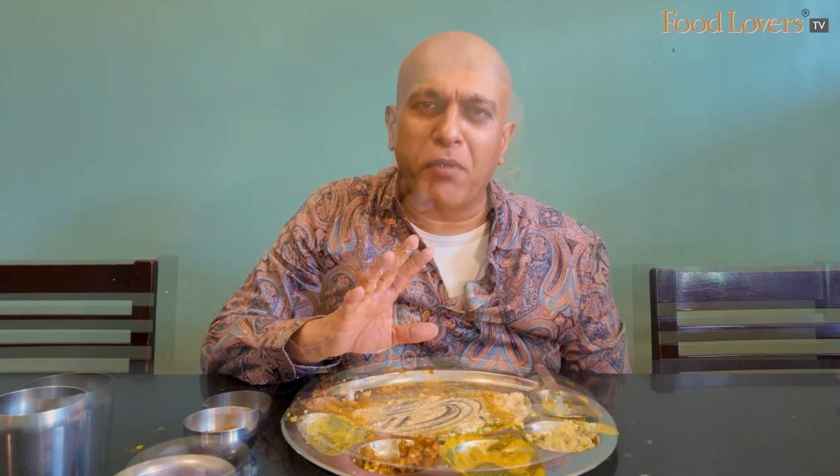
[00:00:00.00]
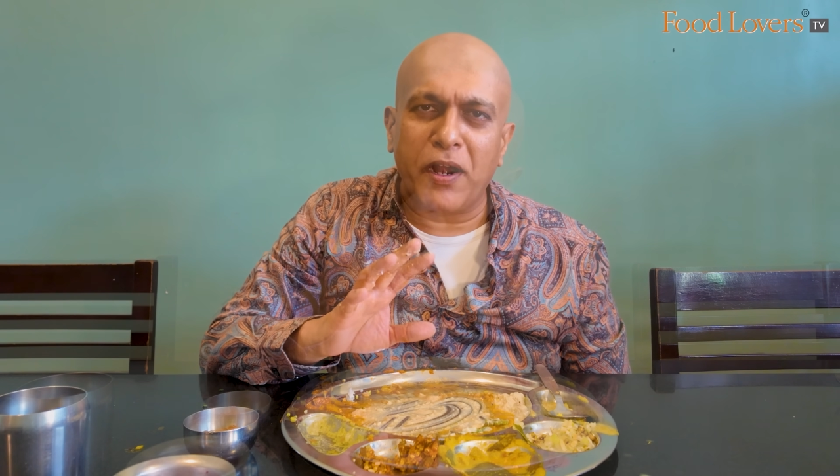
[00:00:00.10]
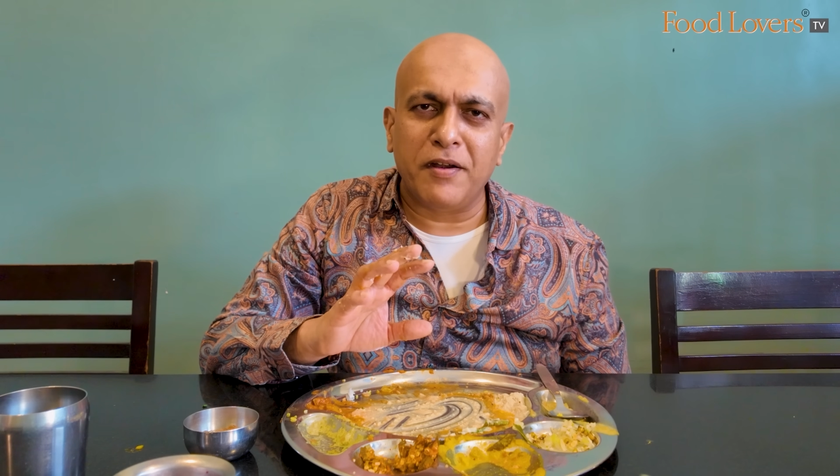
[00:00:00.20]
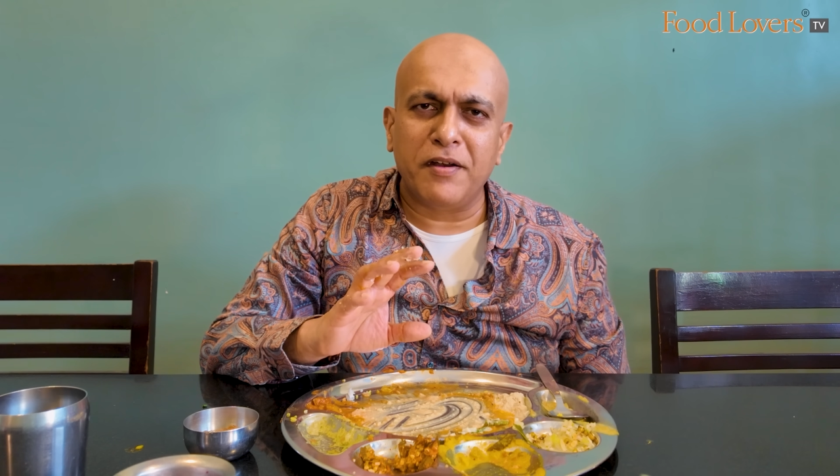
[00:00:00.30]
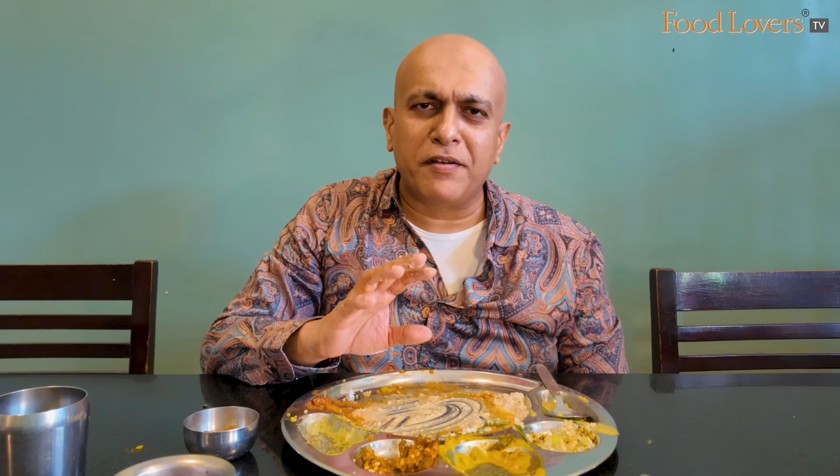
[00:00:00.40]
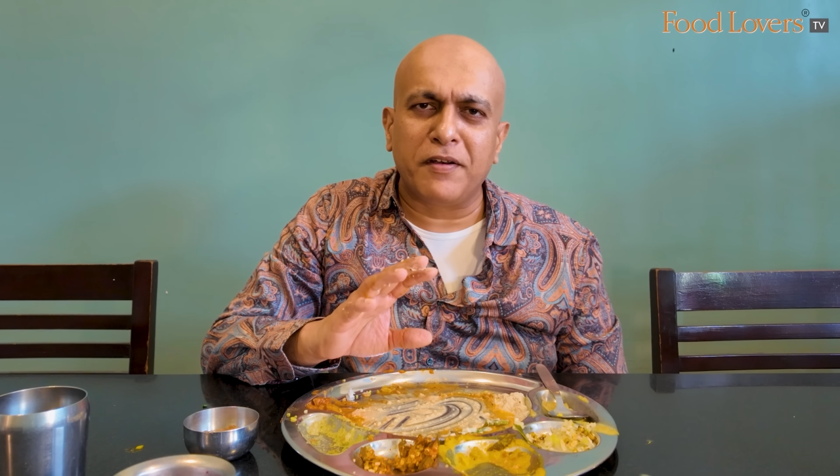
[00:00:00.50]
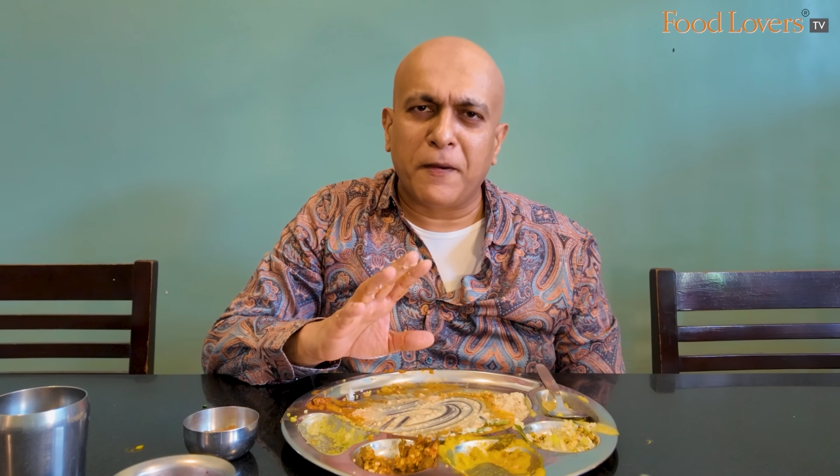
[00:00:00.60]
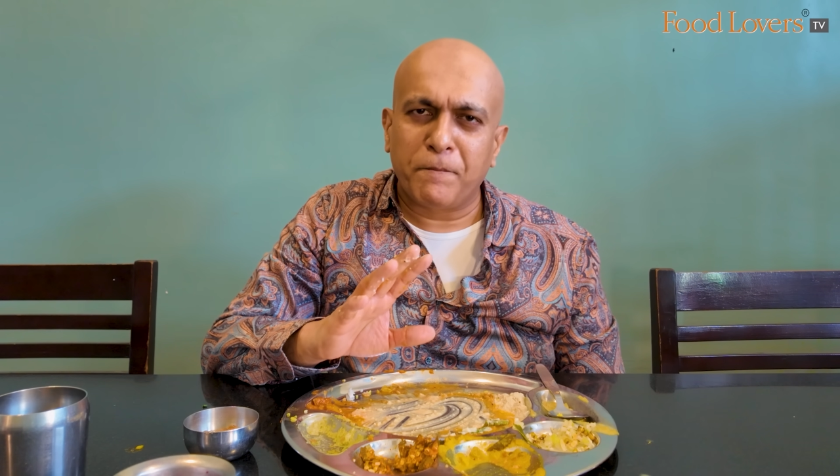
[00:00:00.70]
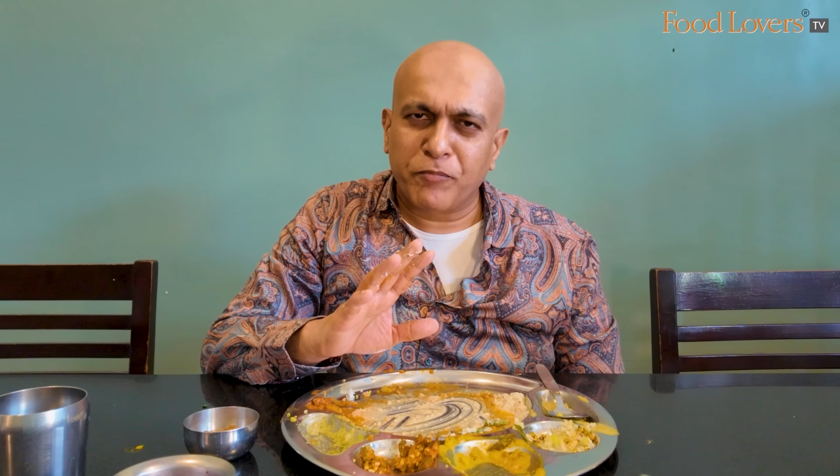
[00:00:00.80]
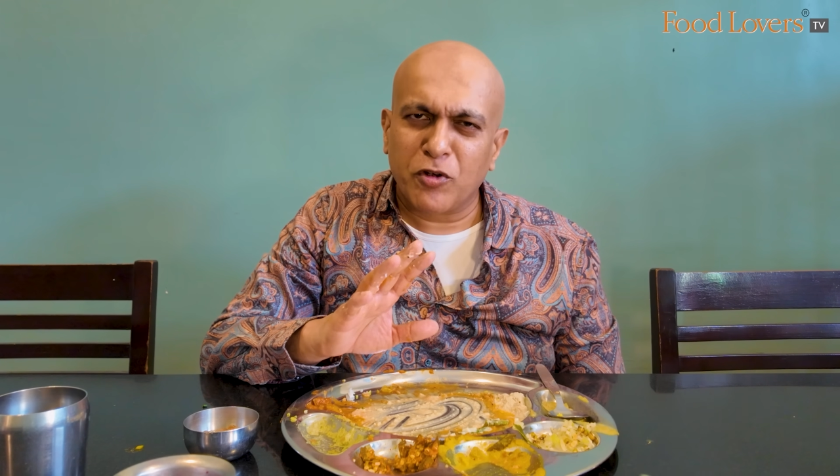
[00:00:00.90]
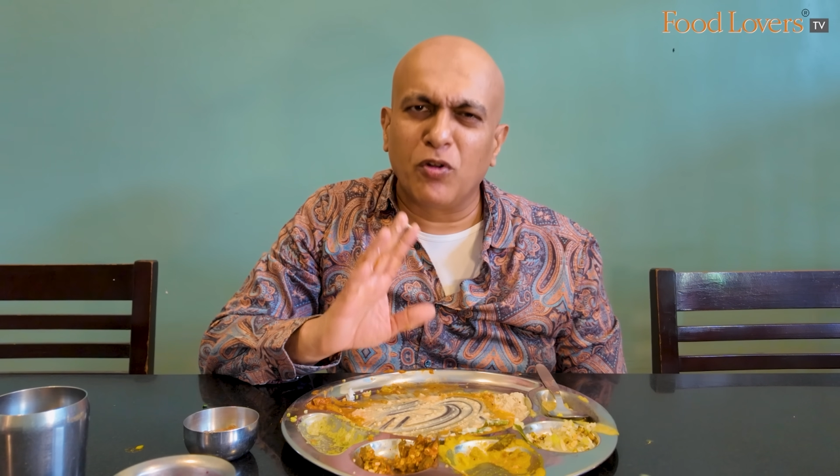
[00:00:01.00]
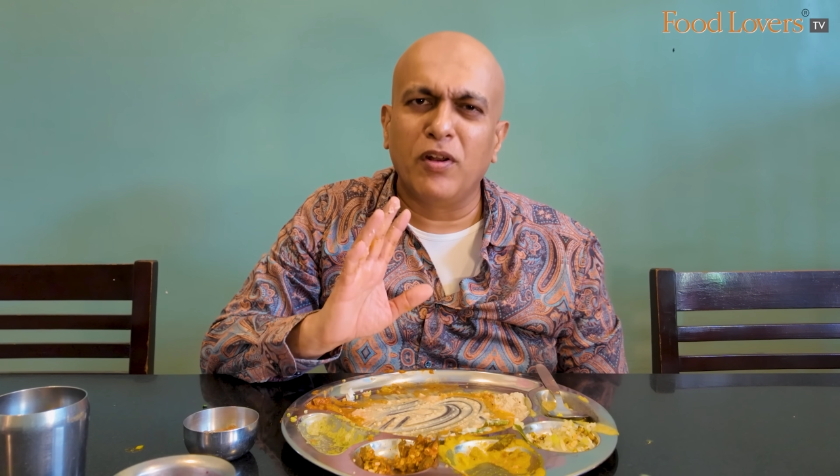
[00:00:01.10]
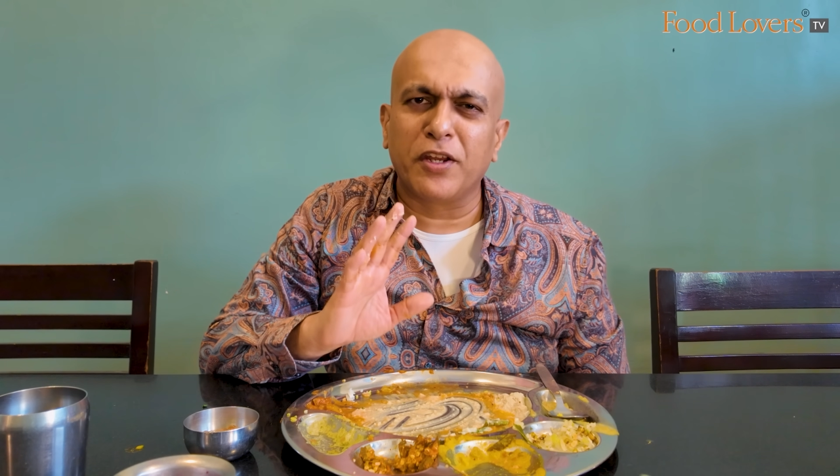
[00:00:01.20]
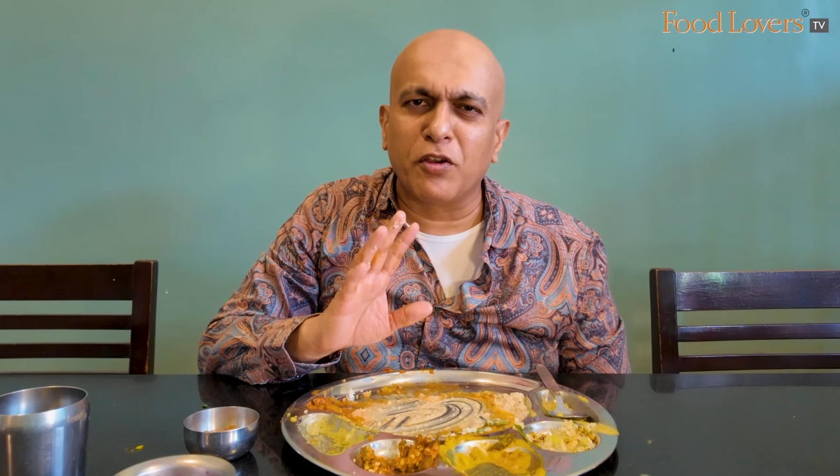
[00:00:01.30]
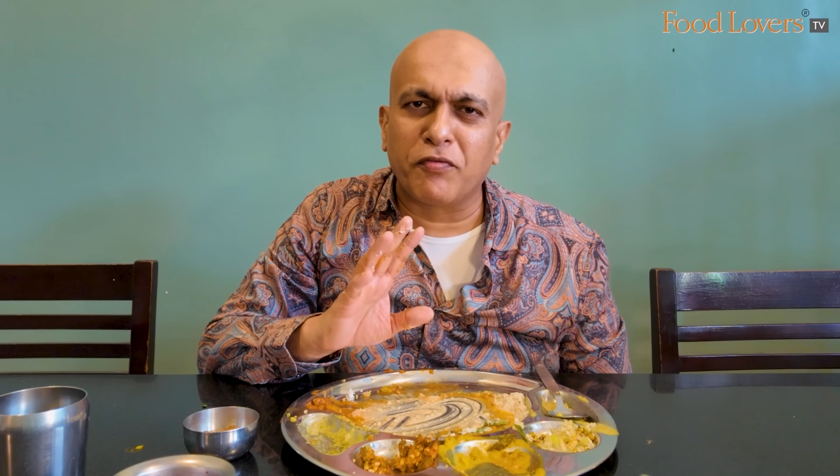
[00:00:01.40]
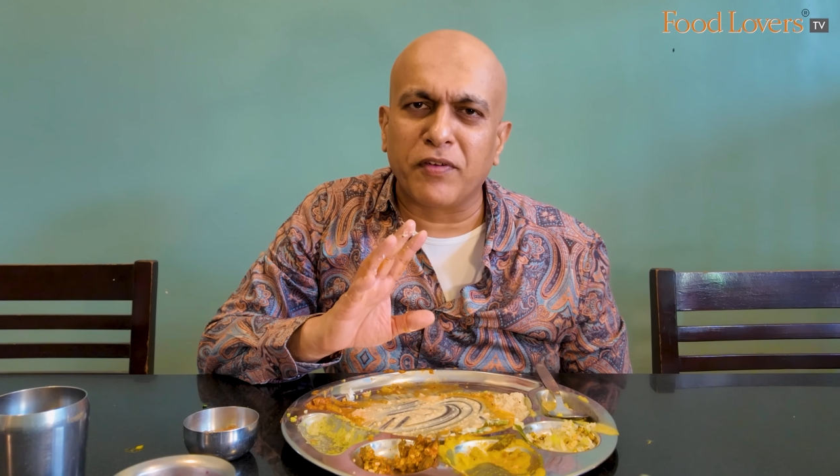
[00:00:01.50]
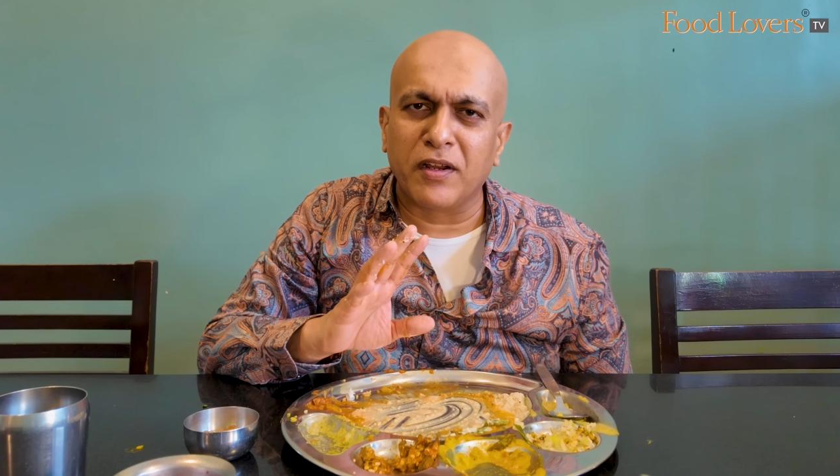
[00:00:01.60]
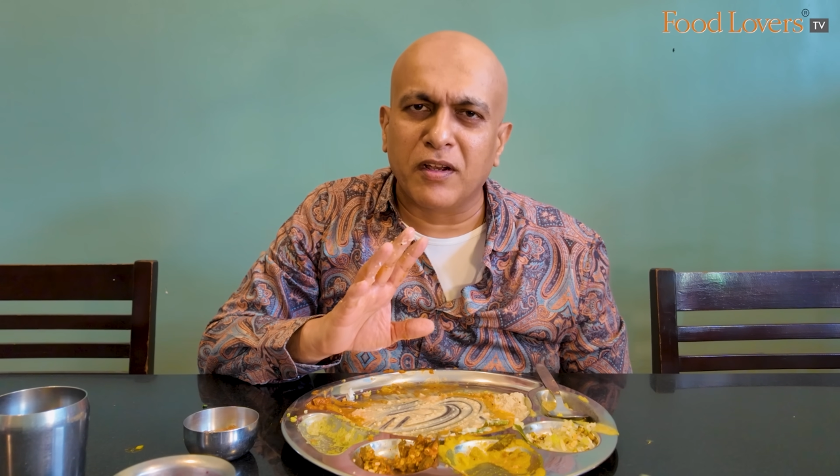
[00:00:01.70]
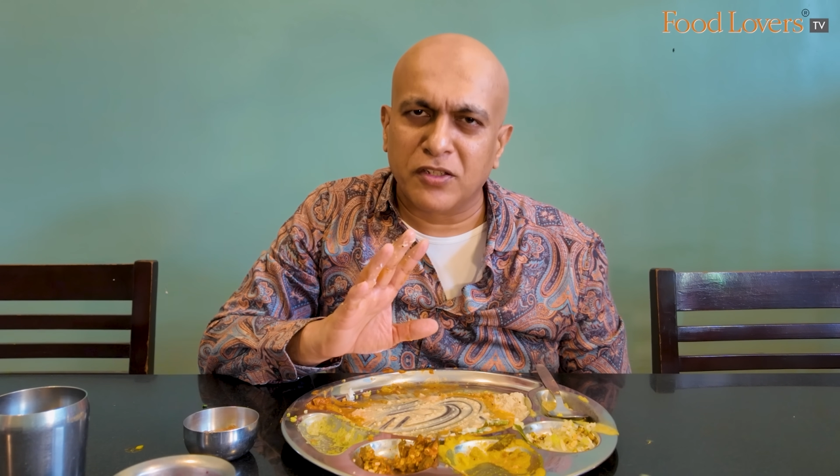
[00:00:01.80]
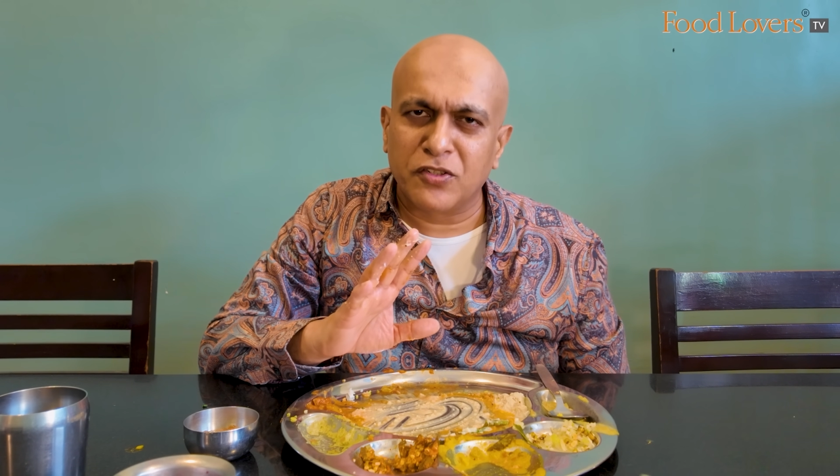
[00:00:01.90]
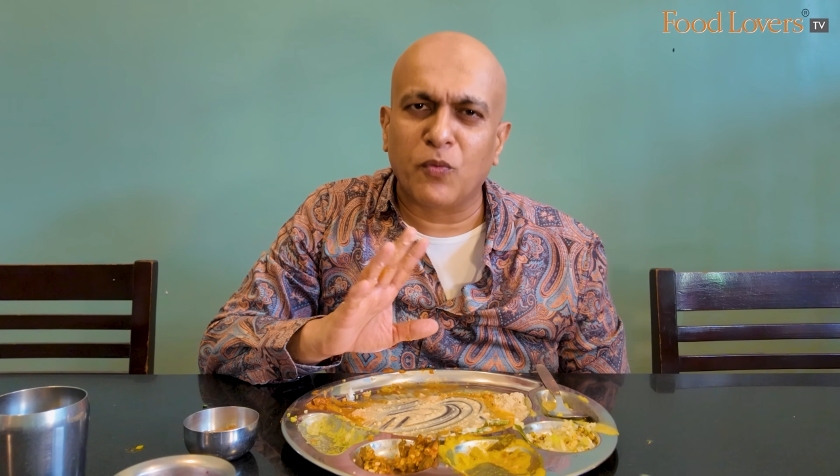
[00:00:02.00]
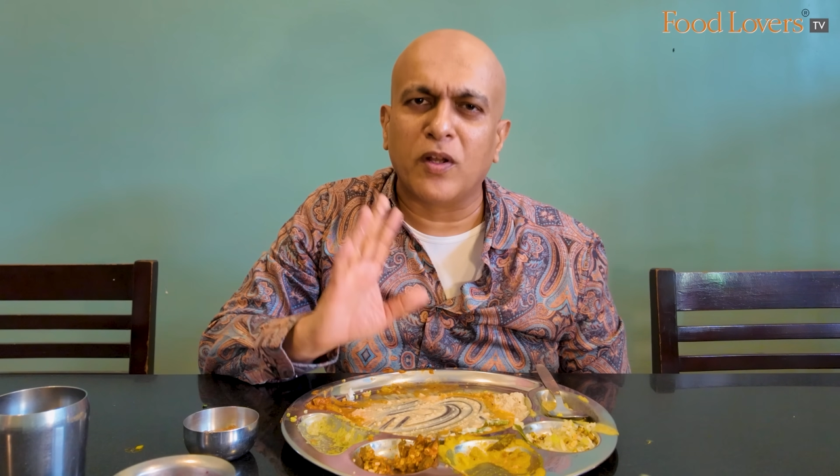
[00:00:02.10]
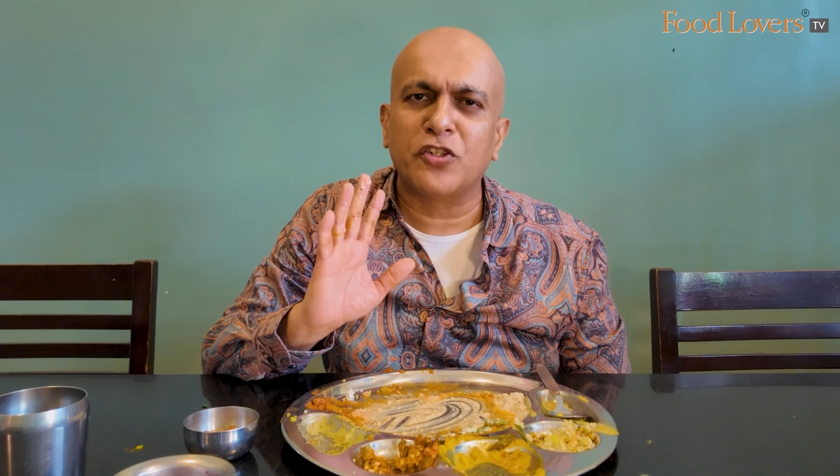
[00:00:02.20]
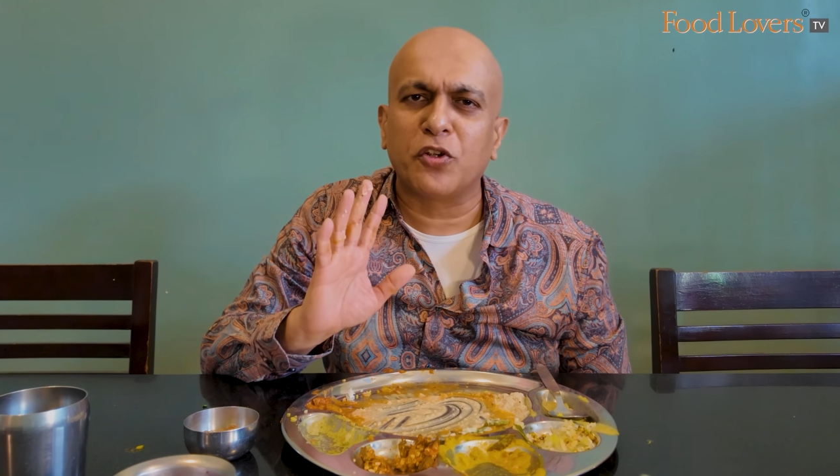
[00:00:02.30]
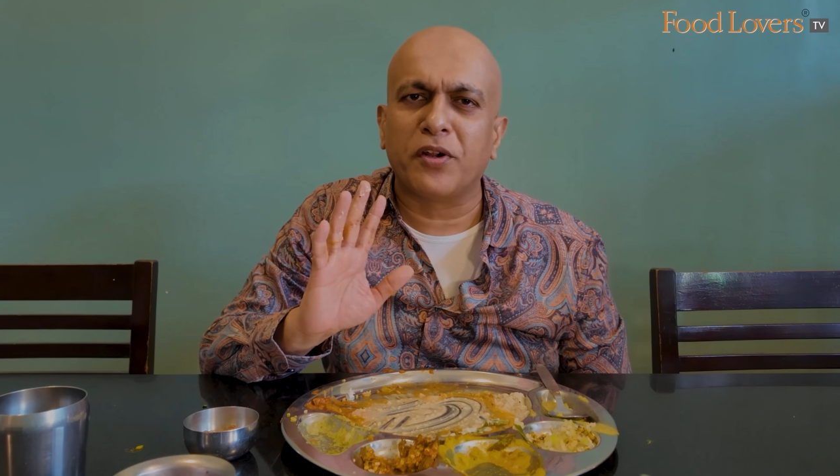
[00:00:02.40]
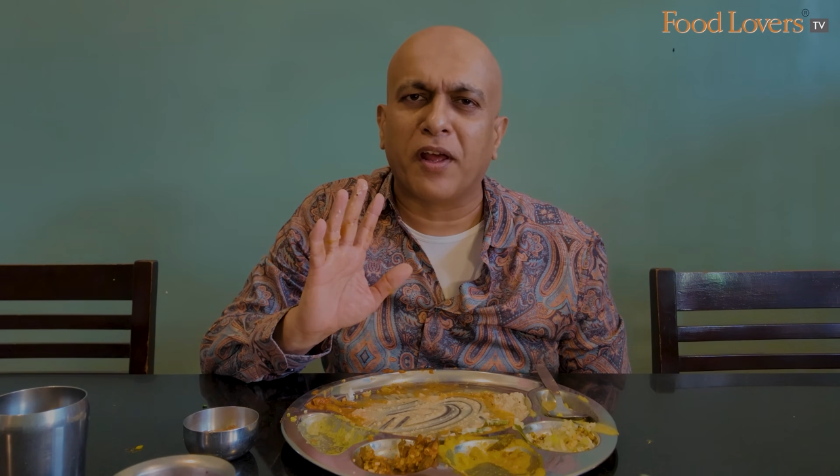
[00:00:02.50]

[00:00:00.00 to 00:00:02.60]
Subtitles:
mandatory to lick your fingers once you're